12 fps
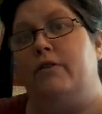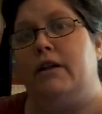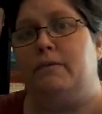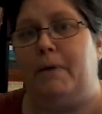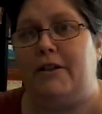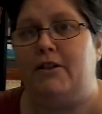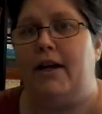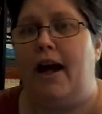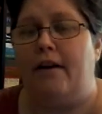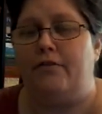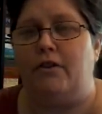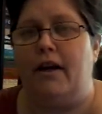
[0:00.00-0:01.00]
especially
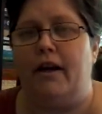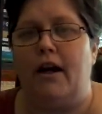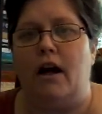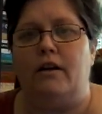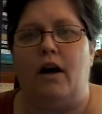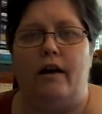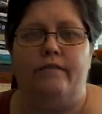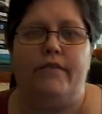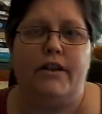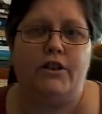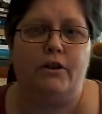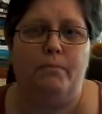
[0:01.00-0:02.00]
after like a
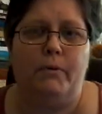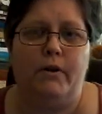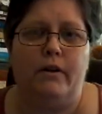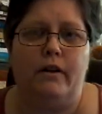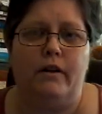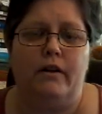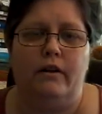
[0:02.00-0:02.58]
nonfiction book.